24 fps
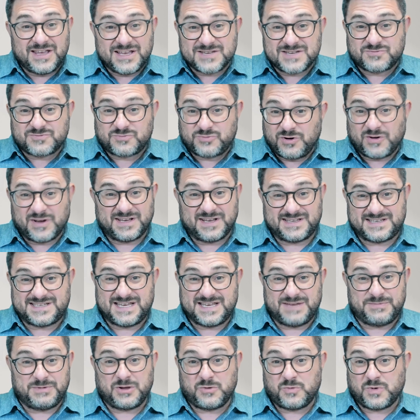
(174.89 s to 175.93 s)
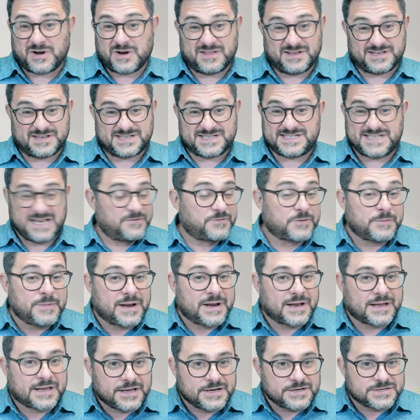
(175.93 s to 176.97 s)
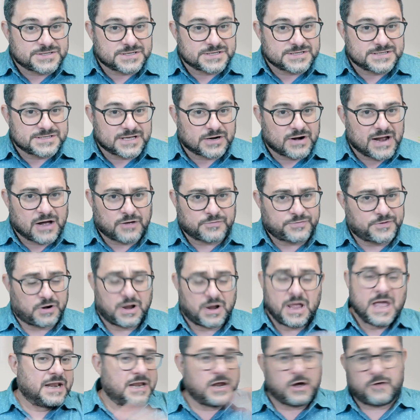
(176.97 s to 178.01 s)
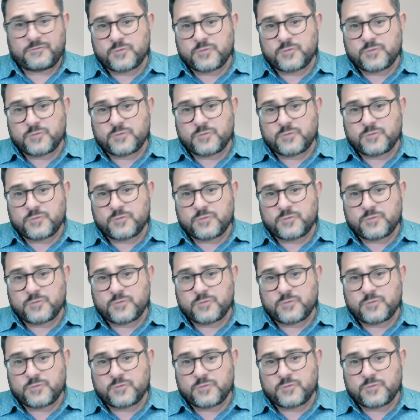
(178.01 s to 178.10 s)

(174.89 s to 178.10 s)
is really seemingly one of the safer medications that are out there.